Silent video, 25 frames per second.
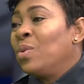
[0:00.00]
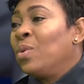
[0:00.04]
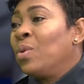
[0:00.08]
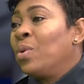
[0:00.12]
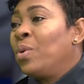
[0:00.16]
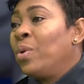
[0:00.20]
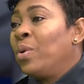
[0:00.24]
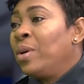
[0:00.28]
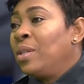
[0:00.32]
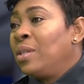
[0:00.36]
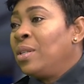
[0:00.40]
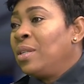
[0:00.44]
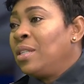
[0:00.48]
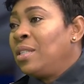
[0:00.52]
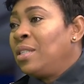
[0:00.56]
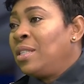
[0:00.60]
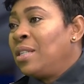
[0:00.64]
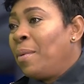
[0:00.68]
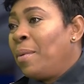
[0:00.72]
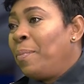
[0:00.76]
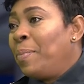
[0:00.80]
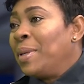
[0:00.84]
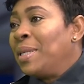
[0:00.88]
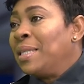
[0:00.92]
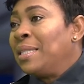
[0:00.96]
So going to the
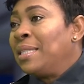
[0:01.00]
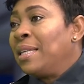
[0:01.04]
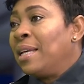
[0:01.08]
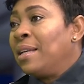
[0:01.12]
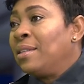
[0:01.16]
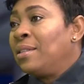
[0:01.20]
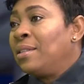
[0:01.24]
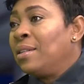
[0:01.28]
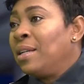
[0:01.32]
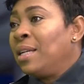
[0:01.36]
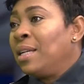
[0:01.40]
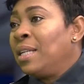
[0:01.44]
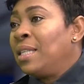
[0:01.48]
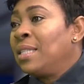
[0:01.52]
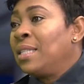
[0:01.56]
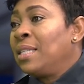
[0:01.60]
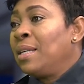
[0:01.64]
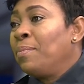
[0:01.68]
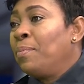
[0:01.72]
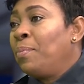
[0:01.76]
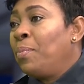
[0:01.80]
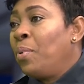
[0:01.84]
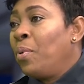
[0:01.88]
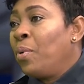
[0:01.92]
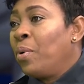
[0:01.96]
shopping center, it is
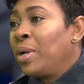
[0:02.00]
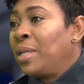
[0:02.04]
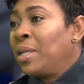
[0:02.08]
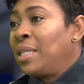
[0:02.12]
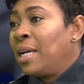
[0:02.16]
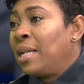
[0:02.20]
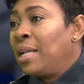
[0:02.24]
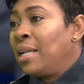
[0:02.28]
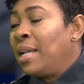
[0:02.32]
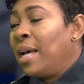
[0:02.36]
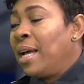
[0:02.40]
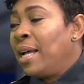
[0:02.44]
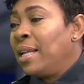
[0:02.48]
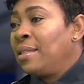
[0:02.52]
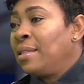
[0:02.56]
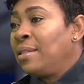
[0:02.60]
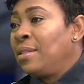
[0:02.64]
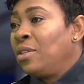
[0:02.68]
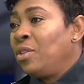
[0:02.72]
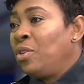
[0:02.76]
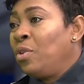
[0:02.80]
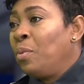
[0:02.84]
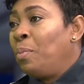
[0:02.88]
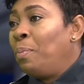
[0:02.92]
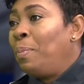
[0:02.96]
important that
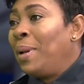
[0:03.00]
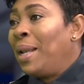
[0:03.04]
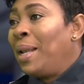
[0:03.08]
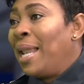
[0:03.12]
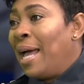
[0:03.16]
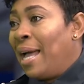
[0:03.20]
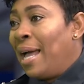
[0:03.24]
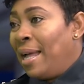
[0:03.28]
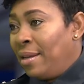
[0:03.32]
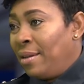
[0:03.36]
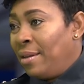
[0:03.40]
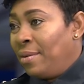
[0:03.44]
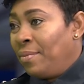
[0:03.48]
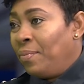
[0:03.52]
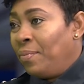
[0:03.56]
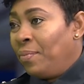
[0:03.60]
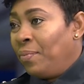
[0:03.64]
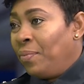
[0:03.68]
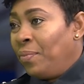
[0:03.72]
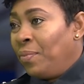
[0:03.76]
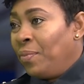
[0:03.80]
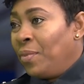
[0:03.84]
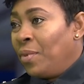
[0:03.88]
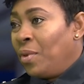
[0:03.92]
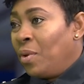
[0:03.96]
you plan.
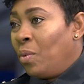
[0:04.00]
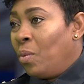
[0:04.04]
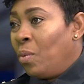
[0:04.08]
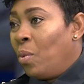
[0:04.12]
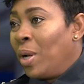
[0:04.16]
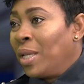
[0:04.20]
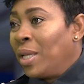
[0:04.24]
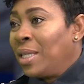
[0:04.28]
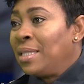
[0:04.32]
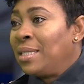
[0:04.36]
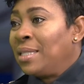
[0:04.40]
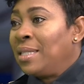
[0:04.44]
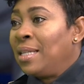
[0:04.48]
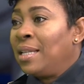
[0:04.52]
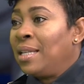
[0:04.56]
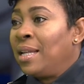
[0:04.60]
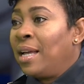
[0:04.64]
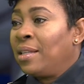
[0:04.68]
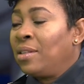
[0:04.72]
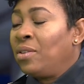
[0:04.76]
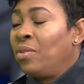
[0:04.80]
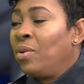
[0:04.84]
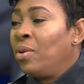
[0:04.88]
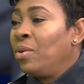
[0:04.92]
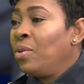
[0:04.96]
What is it
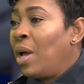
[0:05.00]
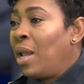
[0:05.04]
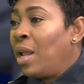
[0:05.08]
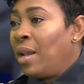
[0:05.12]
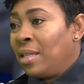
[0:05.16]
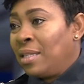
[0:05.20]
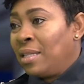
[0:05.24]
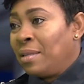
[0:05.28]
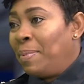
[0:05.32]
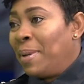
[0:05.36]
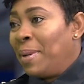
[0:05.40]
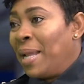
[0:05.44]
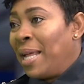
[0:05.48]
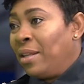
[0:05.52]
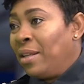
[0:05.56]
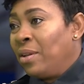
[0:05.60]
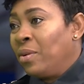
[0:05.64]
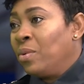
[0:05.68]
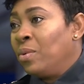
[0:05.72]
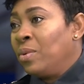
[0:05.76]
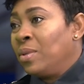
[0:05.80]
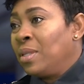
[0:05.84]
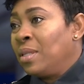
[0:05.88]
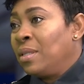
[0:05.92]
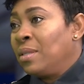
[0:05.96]
that you, a lot of planning
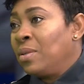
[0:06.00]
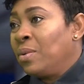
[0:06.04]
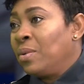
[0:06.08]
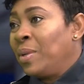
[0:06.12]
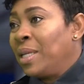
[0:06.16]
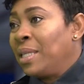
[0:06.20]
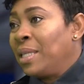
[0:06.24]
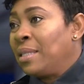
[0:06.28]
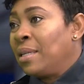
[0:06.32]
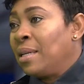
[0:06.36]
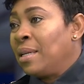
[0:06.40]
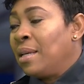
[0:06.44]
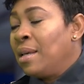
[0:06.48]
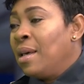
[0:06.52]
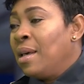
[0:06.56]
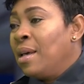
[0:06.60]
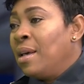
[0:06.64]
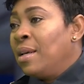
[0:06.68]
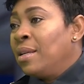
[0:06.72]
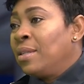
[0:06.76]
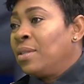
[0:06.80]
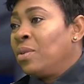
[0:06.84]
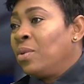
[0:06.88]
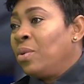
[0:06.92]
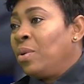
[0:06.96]
goes into it.
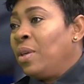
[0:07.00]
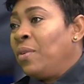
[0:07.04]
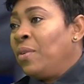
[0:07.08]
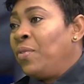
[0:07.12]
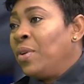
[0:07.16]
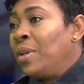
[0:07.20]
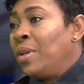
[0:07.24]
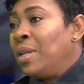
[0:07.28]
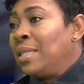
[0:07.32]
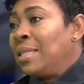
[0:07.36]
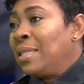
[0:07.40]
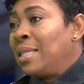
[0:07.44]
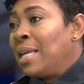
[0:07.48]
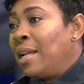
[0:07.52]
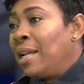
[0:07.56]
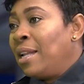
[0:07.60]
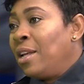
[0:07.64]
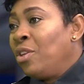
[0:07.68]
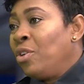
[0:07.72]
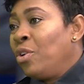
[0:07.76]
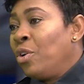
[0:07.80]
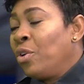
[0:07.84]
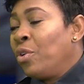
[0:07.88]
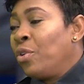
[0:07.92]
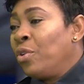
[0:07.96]
So if you decide
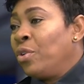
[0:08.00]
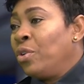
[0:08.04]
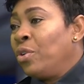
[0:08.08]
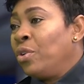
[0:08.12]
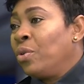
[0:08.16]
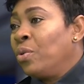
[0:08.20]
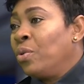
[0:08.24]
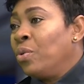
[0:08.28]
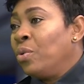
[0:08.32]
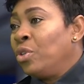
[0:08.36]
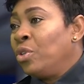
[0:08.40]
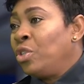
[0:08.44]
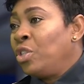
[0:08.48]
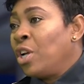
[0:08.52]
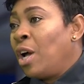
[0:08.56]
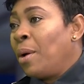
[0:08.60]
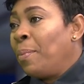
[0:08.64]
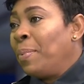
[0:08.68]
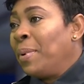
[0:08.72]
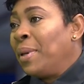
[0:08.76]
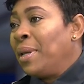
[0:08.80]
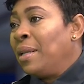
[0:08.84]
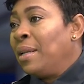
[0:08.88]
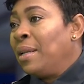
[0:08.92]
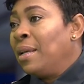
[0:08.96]
that you're going to go
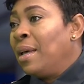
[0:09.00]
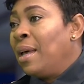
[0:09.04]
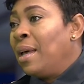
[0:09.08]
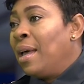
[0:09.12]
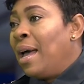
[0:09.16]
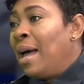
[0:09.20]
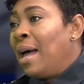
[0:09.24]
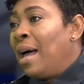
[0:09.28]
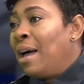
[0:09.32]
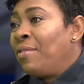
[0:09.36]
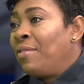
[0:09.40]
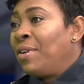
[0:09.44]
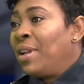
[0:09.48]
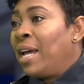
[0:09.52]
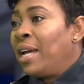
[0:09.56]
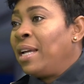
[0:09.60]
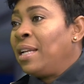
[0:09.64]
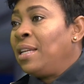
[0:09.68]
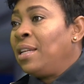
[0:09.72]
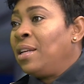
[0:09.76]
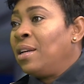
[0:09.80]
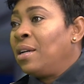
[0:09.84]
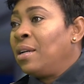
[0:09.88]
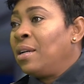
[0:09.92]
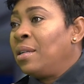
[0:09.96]
shopping, have an
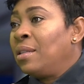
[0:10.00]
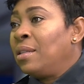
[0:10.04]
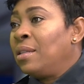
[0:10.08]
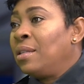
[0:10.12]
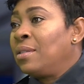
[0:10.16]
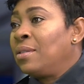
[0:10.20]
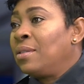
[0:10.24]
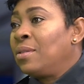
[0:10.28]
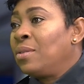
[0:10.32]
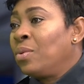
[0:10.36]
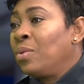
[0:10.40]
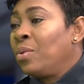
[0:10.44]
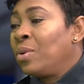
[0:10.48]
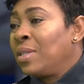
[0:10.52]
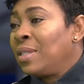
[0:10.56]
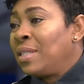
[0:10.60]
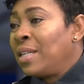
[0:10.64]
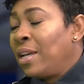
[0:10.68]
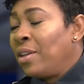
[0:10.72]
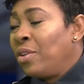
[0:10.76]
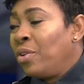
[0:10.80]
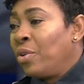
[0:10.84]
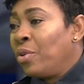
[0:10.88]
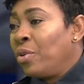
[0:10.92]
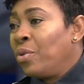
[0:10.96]
idea, the stores
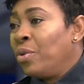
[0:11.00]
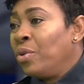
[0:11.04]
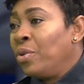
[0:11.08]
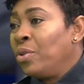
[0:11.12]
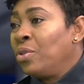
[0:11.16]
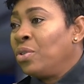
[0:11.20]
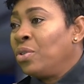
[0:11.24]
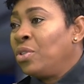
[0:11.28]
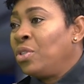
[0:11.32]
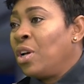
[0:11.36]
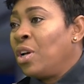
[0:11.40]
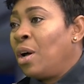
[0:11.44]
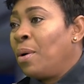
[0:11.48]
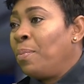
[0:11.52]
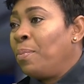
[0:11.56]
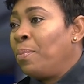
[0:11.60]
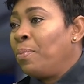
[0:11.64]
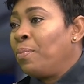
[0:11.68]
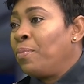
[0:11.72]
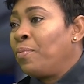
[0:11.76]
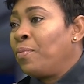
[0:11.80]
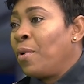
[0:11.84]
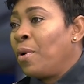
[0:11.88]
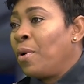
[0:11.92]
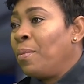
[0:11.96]
that you're going to shop
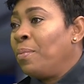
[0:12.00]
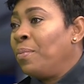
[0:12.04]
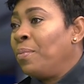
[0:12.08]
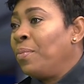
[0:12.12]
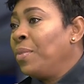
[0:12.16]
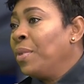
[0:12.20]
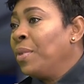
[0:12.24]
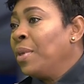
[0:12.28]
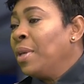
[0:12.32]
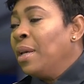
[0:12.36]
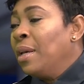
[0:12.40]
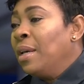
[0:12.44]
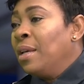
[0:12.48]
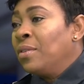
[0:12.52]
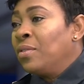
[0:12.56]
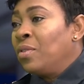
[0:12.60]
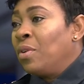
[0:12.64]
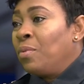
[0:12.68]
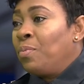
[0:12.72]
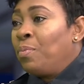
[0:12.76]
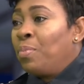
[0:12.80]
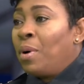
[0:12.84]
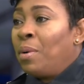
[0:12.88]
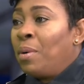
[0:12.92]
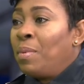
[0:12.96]
from,
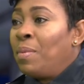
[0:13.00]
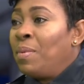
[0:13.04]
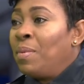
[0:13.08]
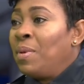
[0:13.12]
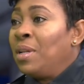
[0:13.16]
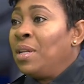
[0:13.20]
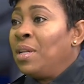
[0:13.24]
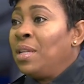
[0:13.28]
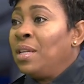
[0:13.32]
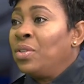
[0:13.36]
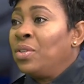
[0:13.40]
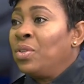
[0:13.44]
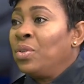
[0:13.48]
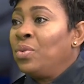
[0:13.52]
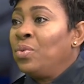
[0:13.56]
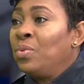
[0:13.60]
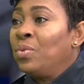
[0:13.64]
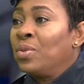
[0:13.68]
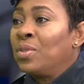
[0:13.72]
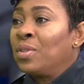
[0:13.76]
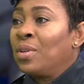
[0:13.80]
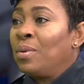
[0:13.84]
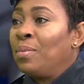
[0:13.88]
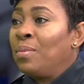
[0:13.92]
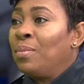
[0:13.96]
so probably you need to
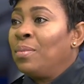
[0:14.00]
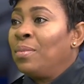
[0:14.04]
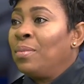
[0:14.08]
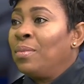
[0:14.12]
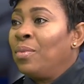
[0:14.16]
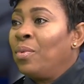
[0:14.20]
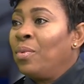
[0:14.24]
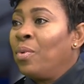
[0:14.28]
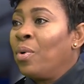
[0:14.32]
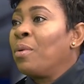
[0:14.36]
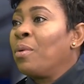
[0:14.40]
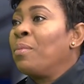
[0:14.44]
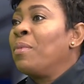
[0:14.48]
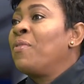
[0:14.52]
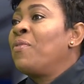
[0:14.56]
do some work